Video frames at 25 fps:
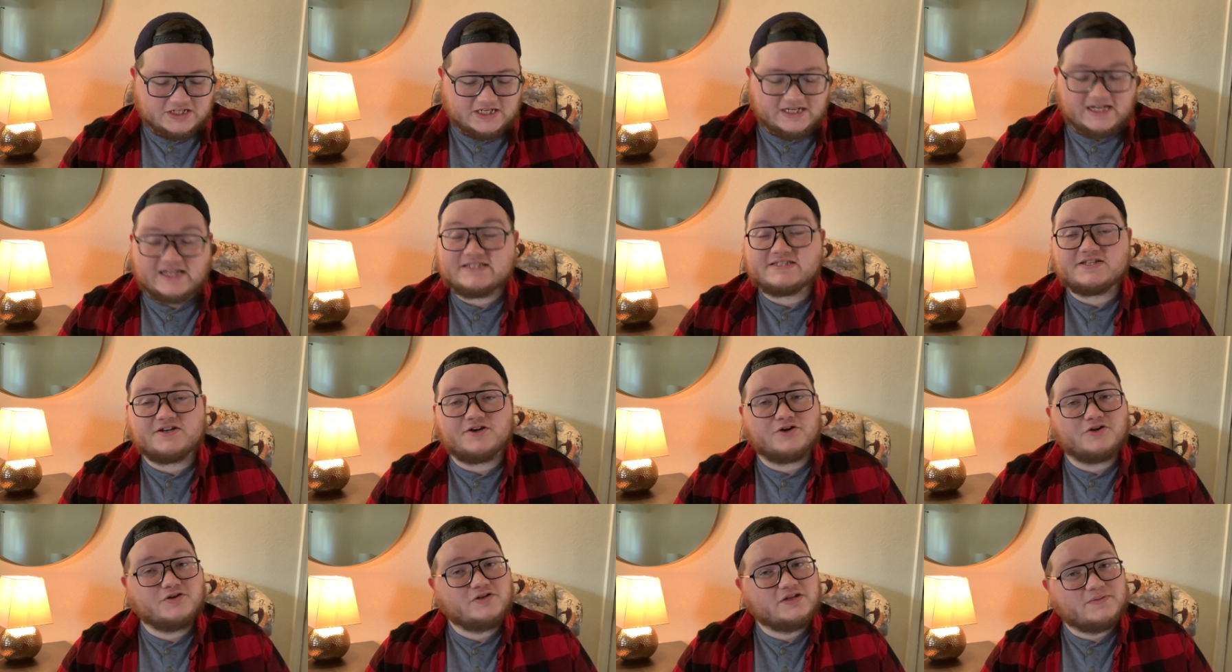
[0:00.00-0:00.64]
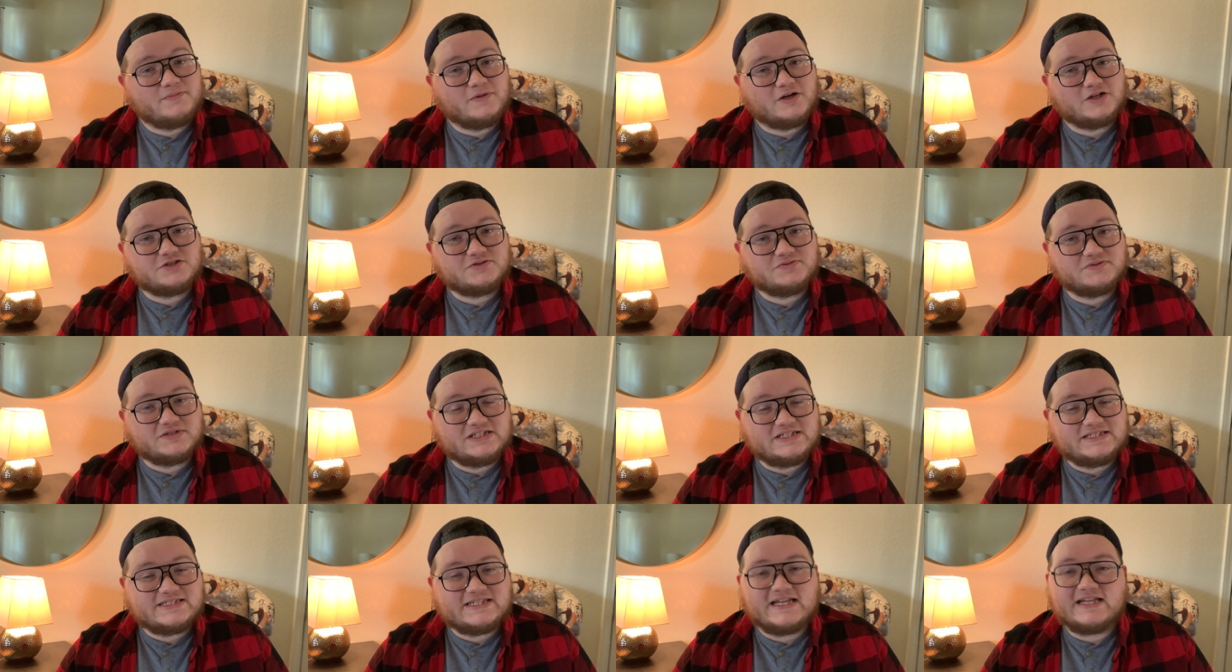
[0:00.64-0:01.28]
It has an early March
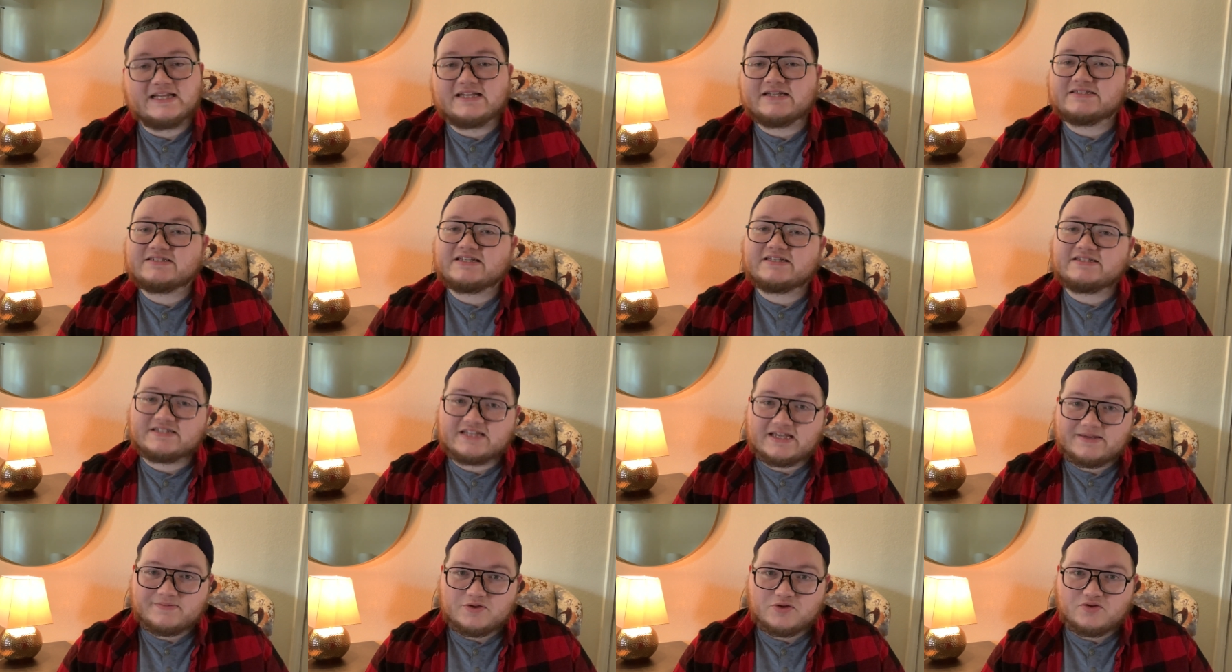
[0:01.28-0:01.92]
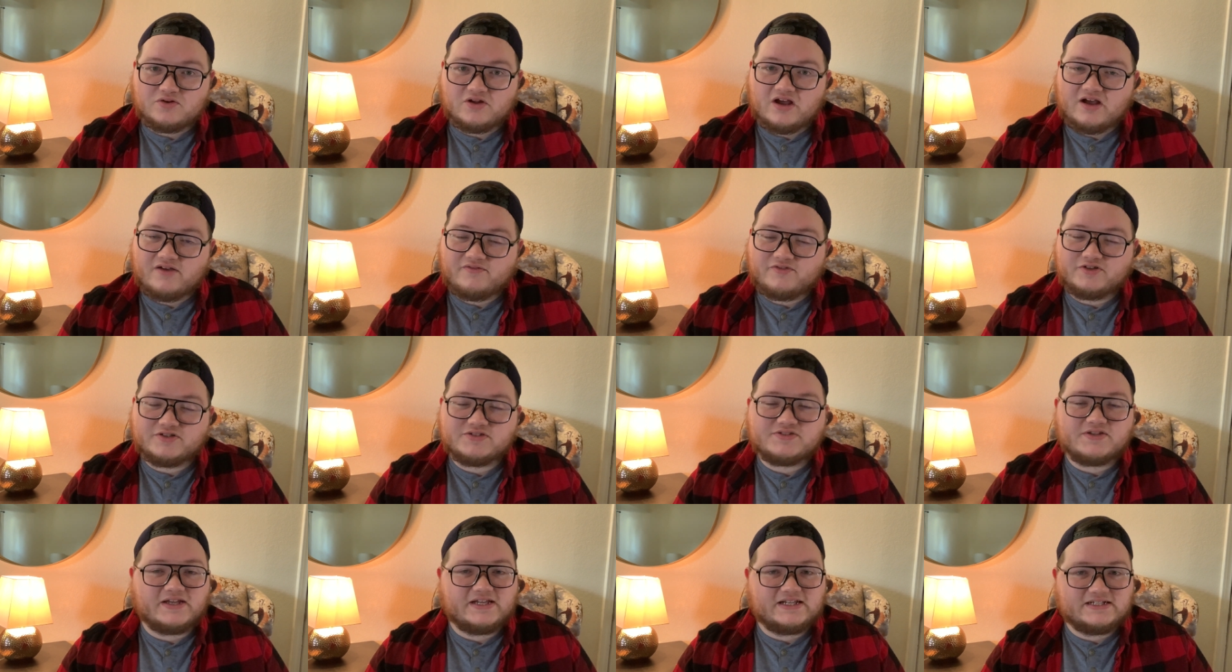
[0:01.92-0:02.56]
release date. It is a debut
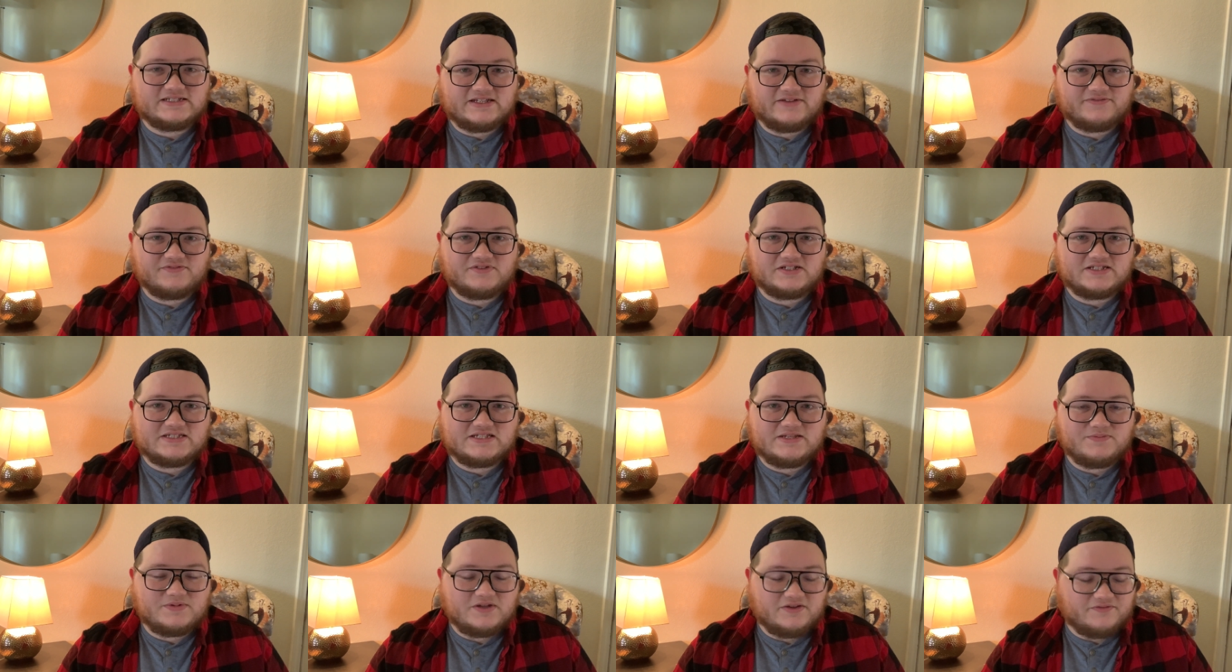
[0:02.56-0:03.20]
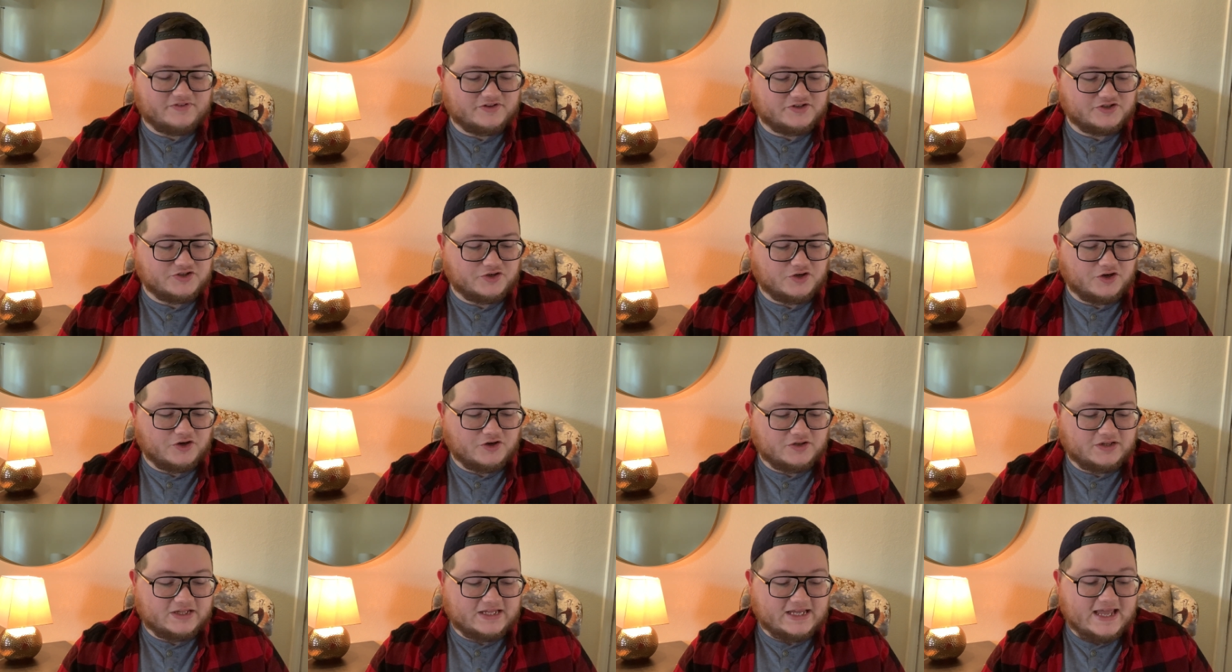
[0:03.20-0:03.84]
novel, so I could definitely see it being featured
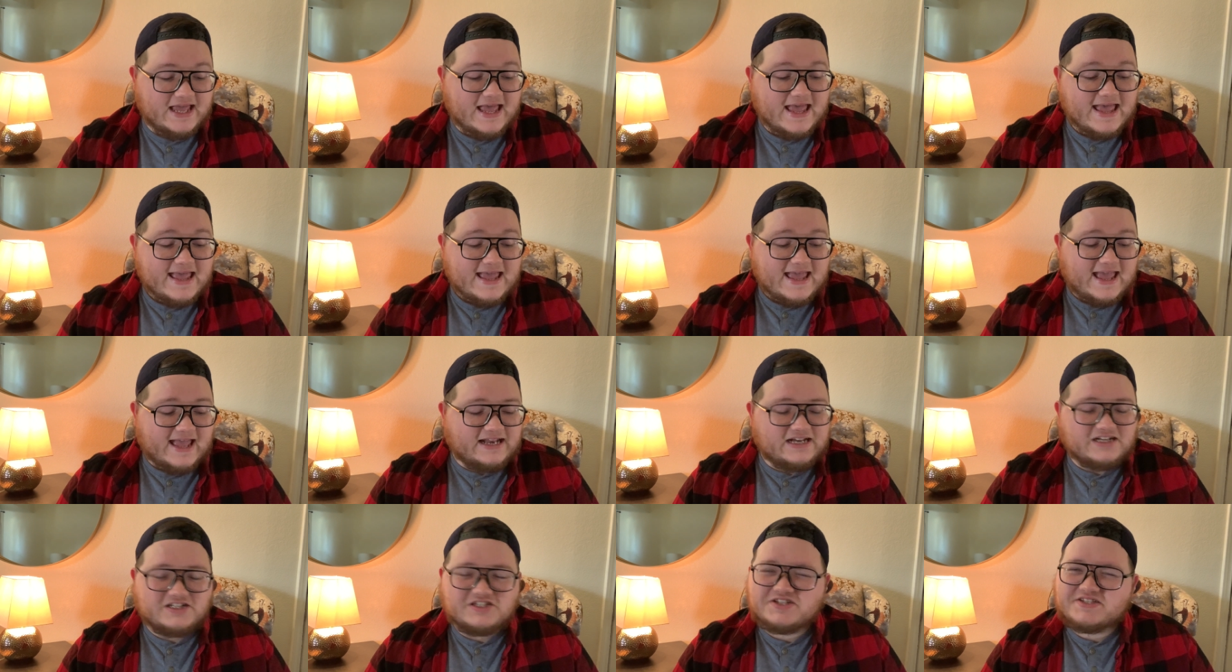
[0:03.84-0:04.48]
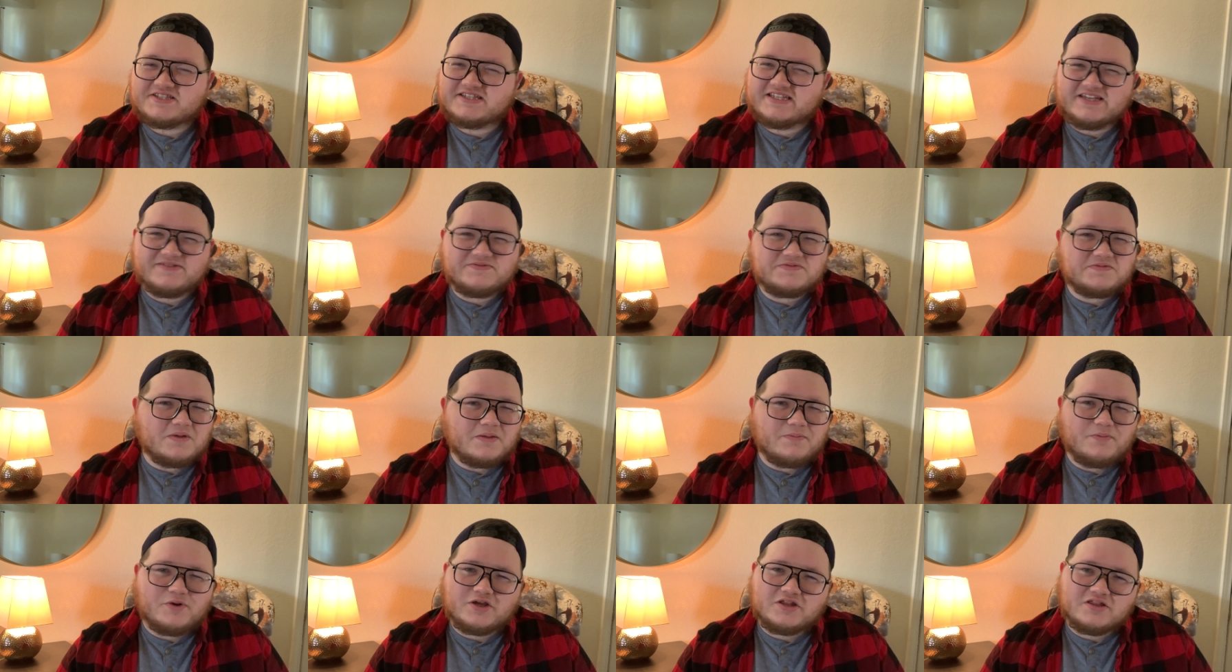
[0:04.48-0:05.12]
early. And it just gives
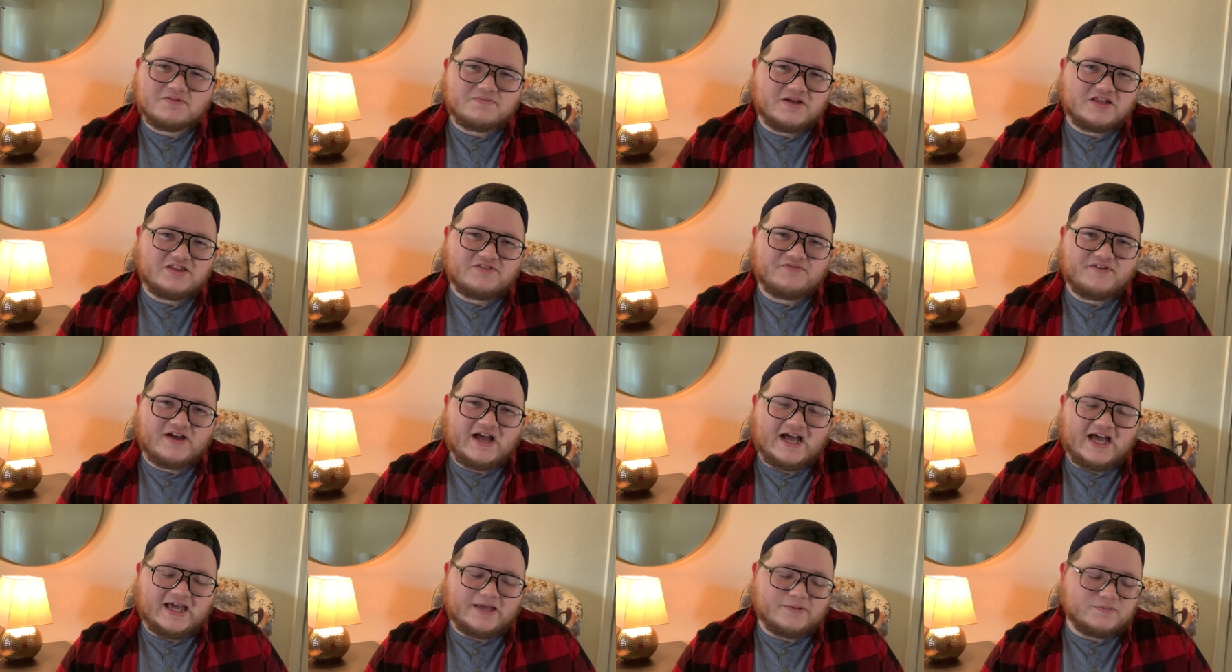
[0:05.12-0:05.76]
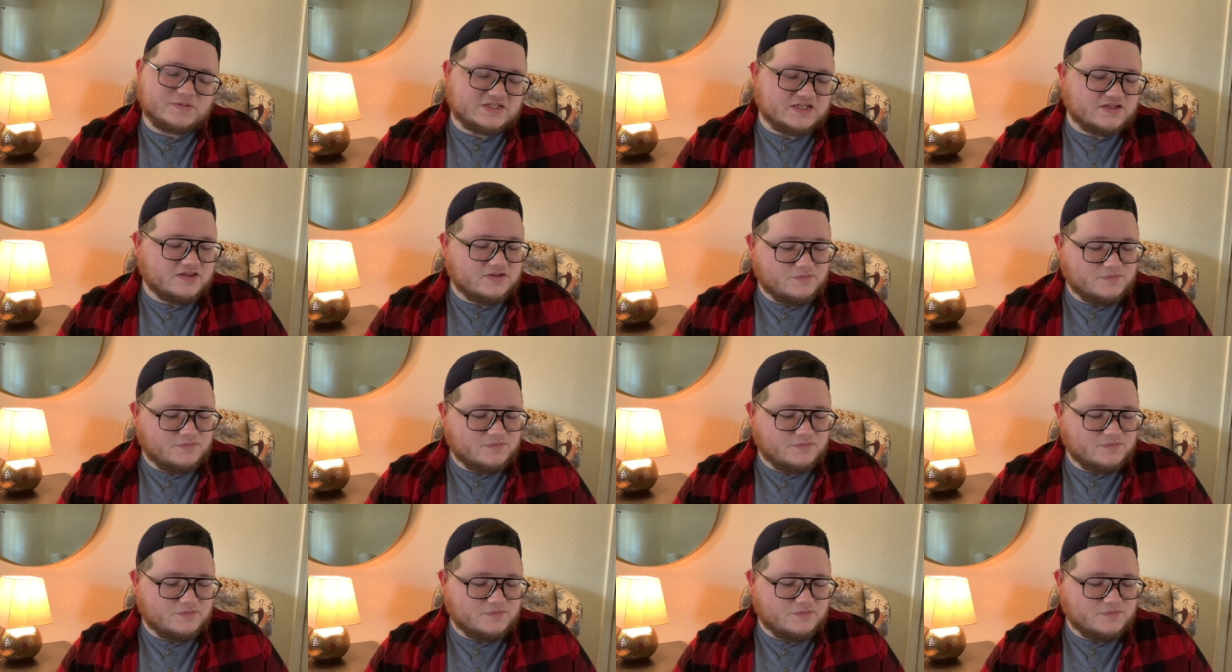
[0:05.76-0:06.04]
me Book of the Month vibes.